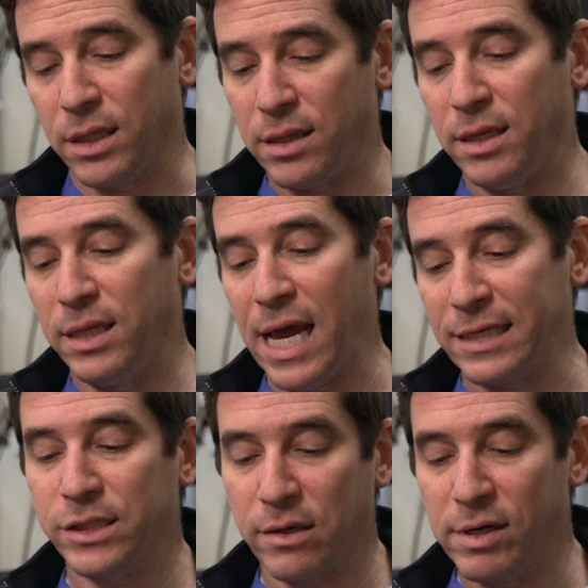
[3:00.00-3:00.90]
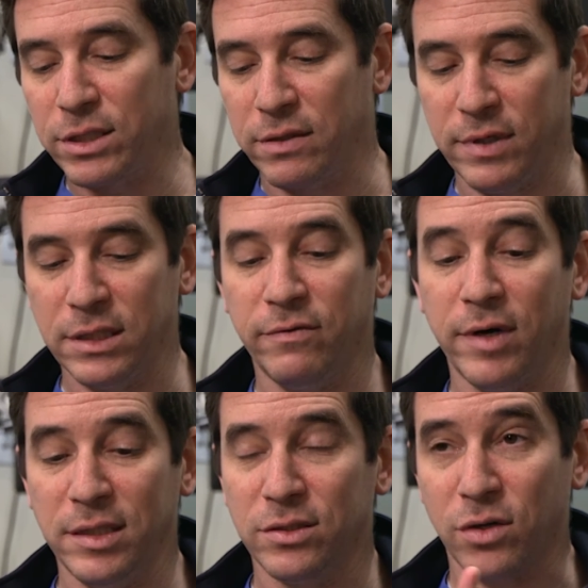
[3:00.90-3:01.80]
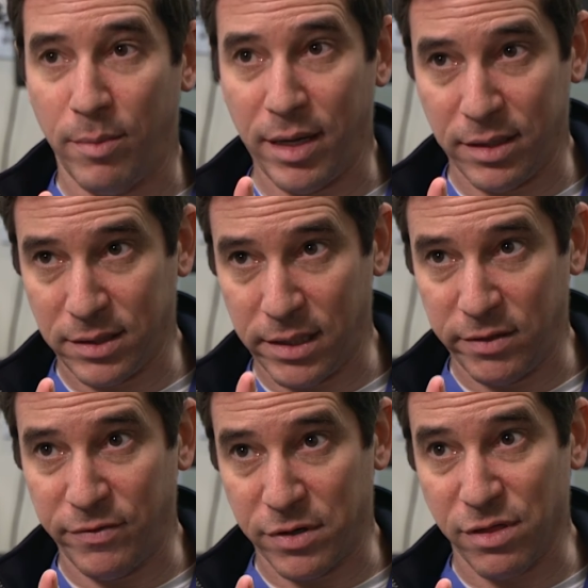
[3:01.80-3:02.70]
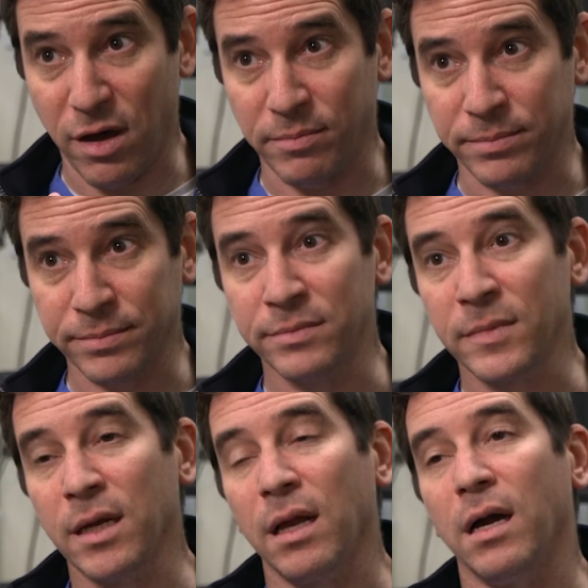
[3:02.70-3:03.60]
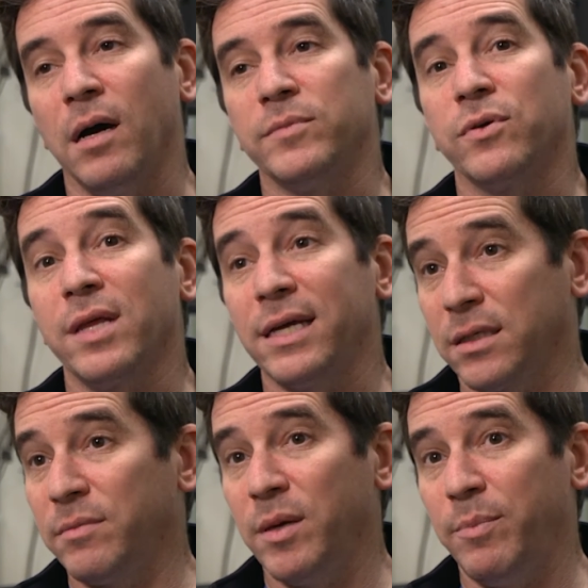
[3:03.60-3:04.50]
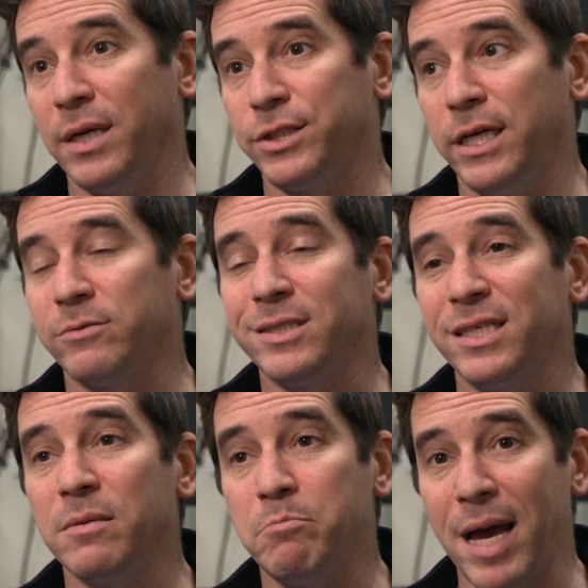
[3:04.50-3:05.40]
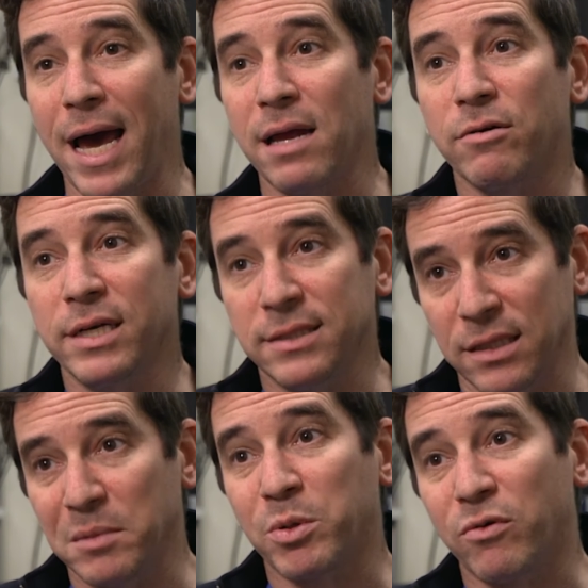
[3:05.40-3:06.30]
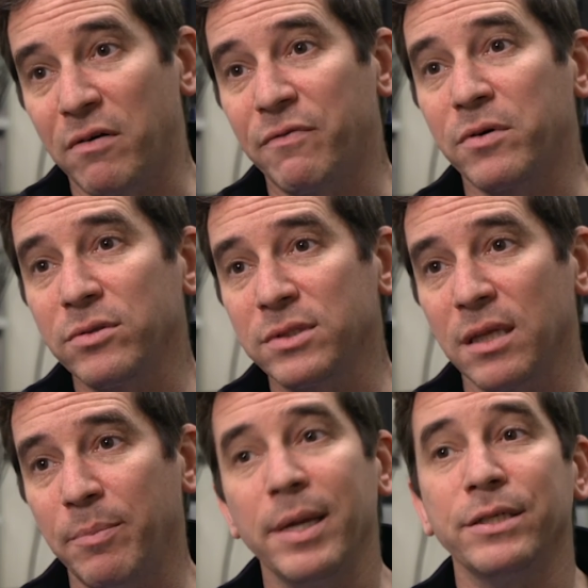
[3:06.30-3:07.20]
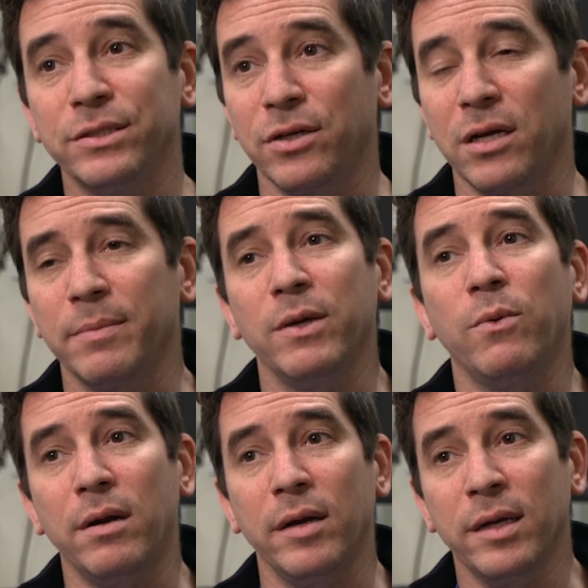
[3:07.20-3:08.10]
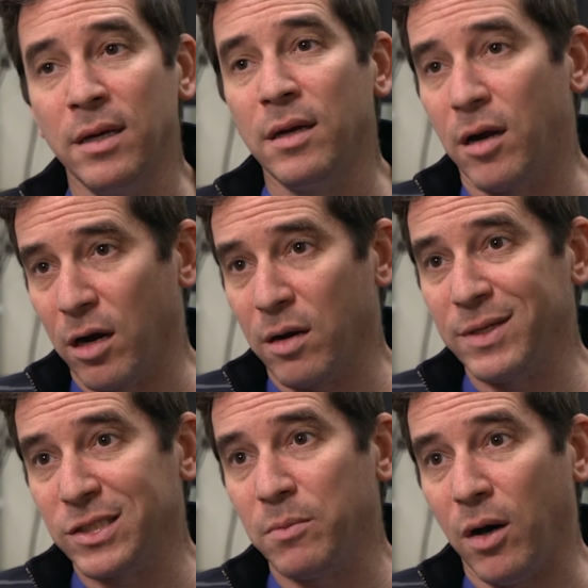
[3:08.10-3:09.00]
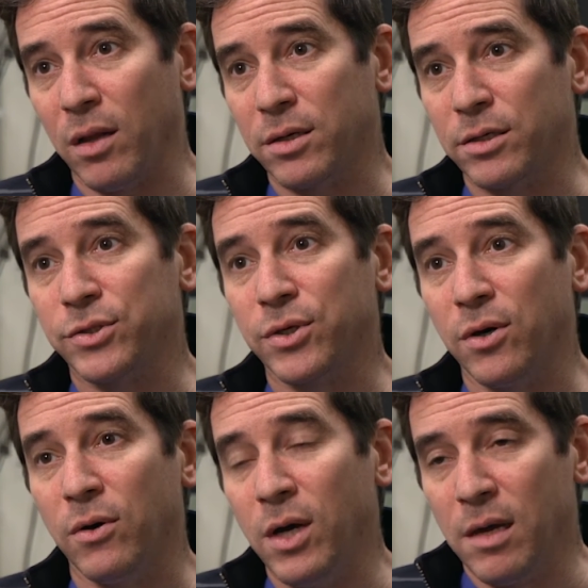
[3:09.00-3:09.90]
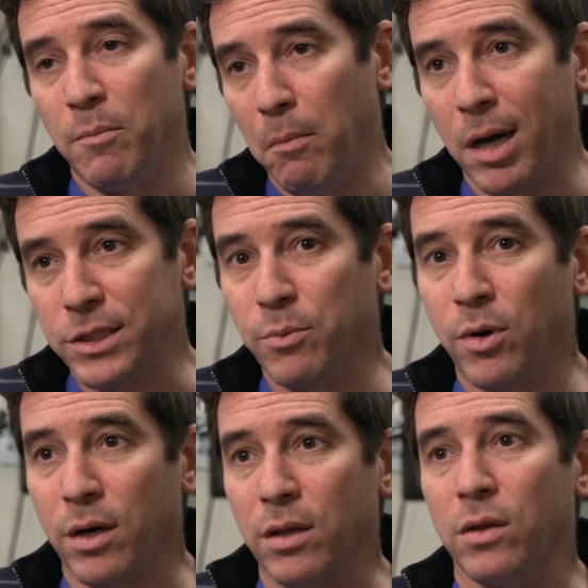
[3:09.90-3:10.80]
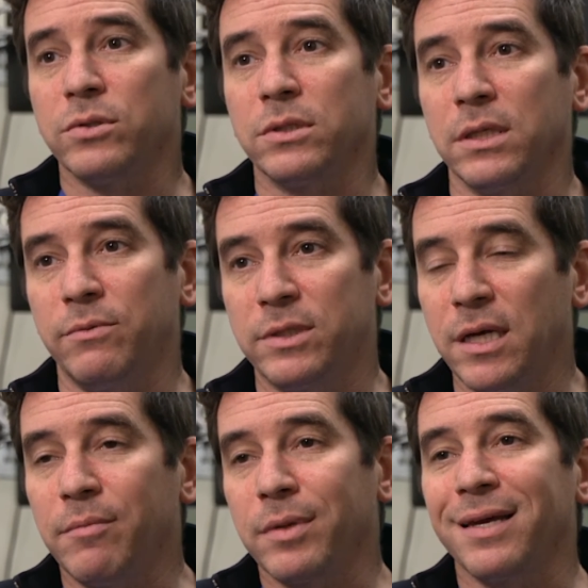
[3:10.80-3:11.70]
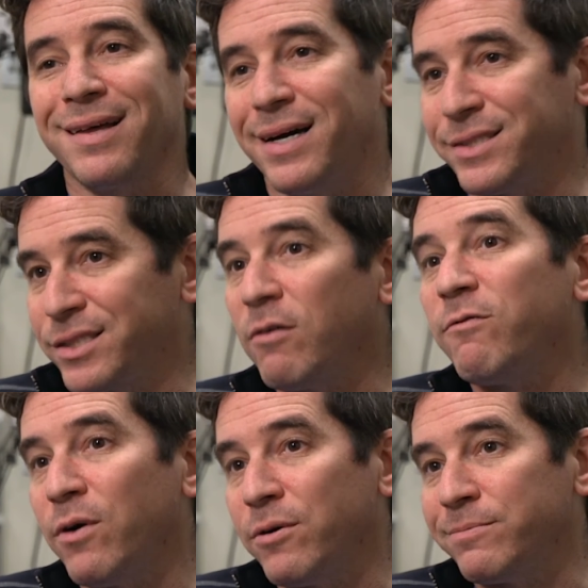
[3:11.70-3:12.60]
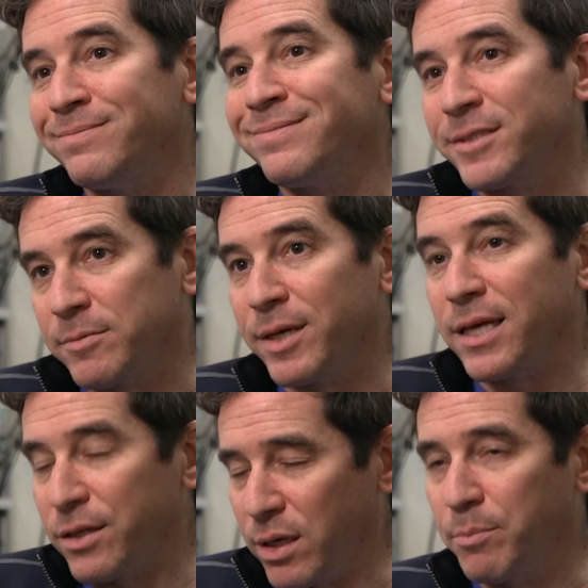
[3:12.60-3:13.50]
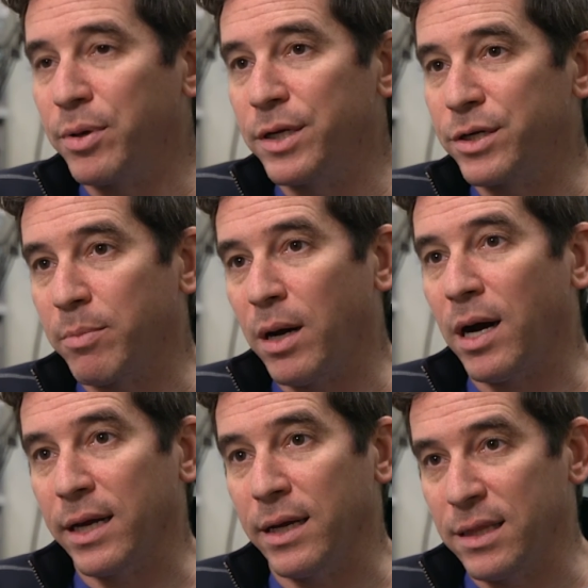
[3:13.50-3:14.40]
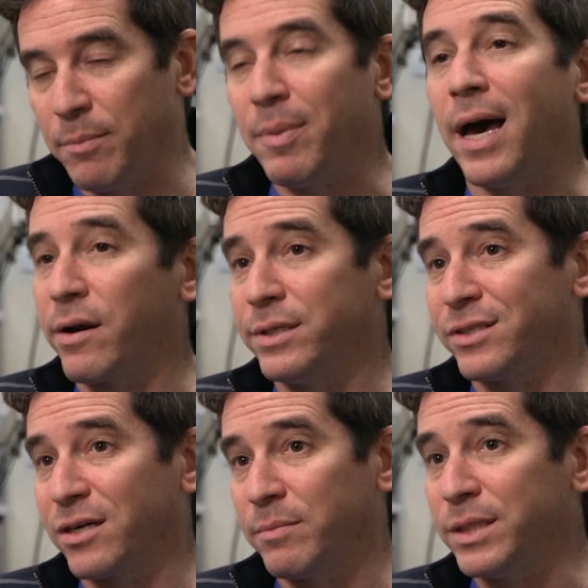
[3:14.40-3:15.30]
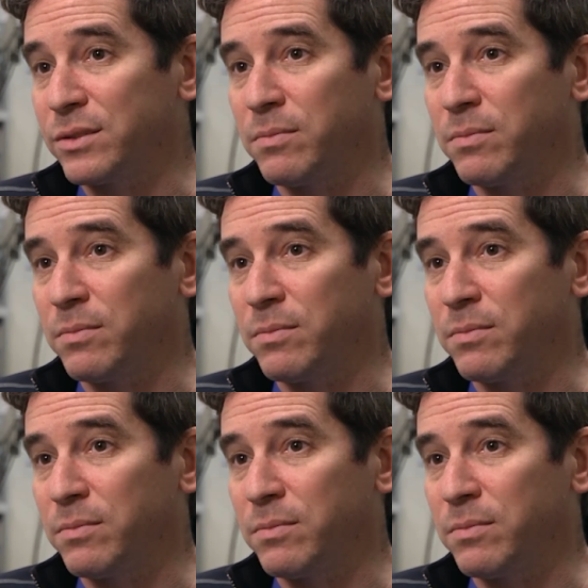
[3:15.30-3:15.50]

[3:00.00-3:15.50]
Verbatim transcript: the, the next generation of these devices are about the size of your thumb. Um, so that's going to be a big change. We see the batteries and the peripherals that the patients are going to be wearing are going to be smaller, so much more closely resembling a cell phone, something that you can put in your pocket, and the batteries are going to be